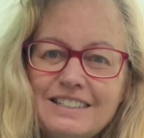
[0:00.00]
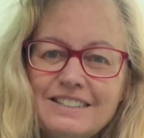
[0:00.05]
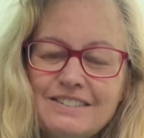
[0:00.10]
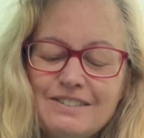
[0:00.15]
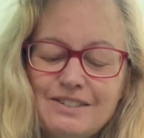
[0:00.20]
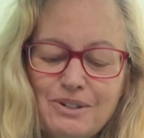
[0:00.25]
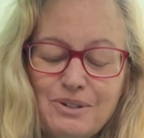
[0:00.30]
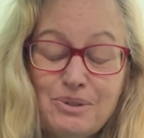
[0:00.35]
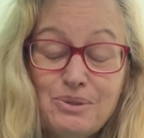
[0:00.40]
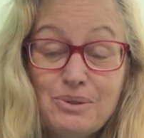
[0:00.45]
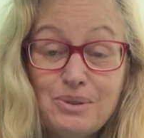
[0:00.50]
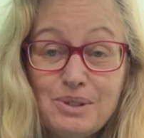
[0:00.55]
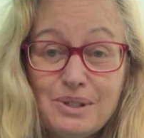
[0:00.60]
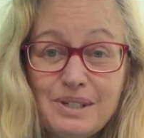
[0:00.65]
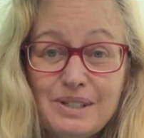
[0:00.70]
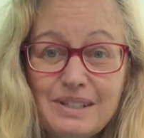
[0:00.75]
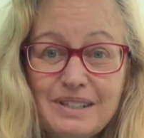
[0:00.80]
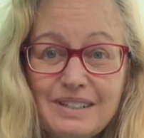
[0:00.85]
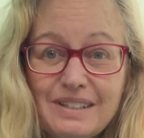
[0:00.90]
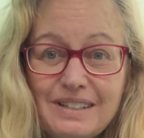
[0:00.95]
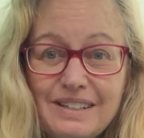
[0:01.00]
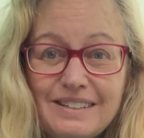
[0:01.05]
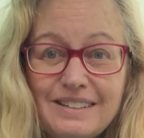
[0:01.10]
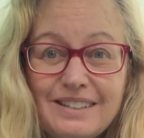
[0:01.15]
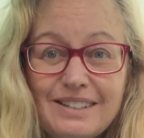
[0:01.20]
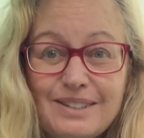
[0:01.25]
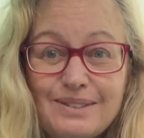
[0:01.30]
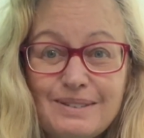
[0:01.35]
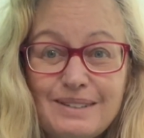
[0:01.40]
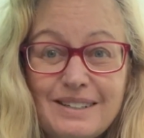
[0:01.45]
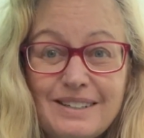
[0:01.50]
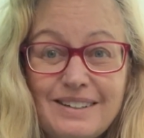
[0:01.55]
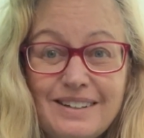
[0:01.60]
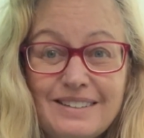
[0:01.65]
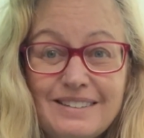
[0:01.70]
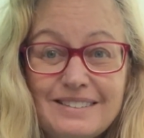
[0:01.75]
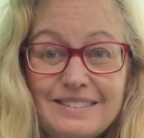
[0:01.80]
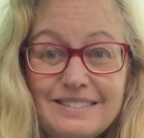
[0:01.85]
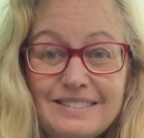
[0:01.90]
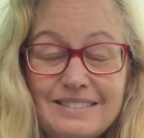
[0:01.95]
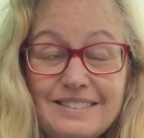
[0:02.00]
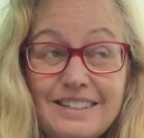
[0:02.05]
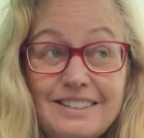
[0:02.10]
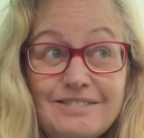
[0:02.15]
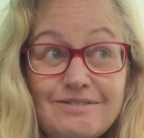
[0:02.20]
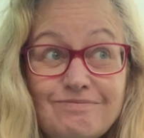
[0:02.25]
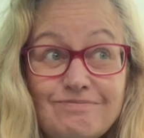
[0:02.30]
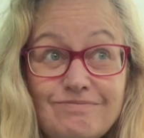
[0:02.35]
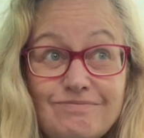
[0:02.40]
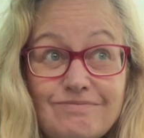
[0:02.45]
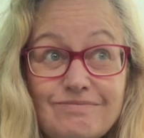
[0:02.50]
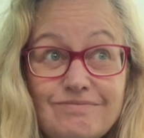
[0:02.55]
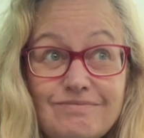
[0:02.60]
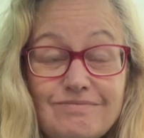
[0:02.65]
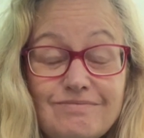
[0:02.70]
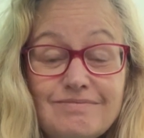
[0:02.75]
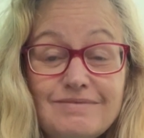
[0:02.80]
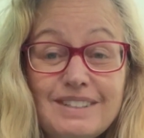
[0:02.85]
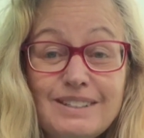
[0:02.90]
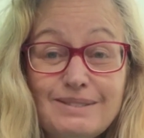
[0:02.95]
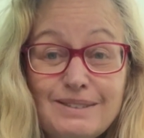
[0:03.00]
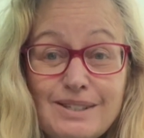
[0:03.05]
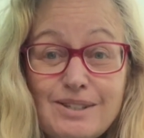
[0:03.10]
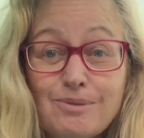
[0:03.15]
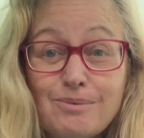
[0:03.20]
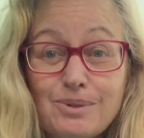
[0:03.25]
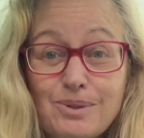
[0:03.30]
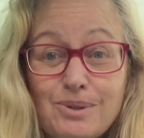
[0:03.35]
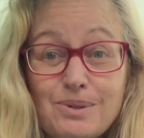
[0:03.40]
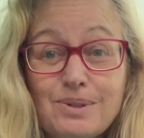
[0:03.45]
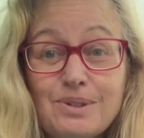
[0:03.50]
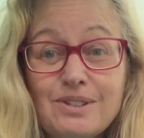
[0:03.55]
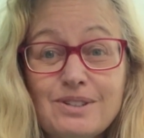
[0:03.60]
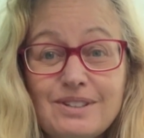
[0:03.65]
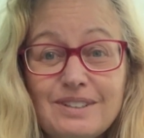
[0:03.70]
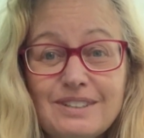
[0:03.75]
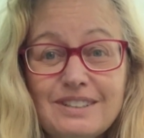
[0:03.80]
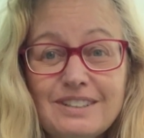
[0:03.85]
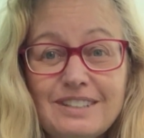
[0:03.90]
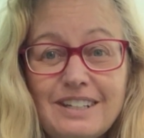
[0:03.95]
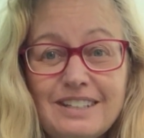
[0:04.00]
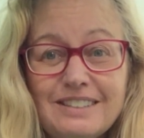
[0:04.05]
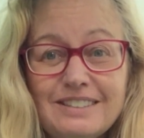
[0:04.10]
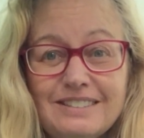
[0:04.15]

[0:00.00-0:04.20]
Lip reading: Cruisy, I think is what they call it. Yeah, I want some cruisy trail today.